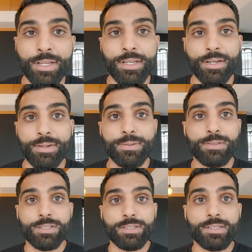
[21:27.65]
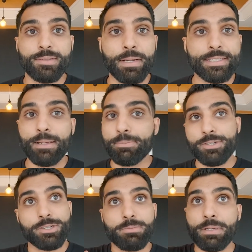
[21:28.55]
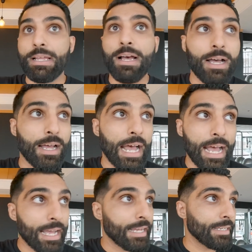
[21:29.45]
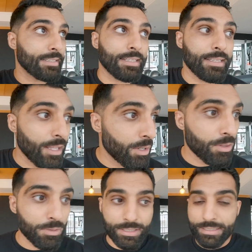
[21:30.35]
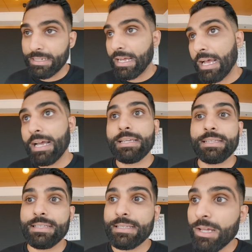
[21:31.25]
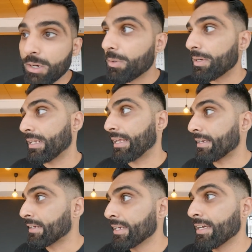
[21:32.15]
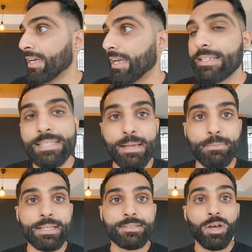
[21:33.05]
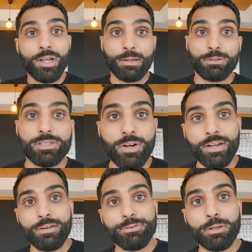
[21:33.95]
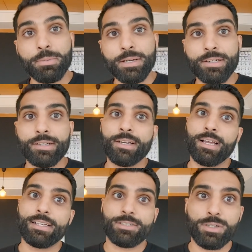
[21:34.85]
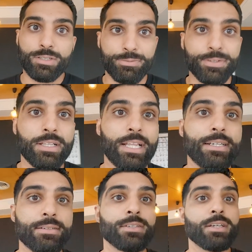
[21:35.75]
you know, just my temperature's been high and then low and then high and then low, and like anytime I thought I was starting to feel better, I start to feel like,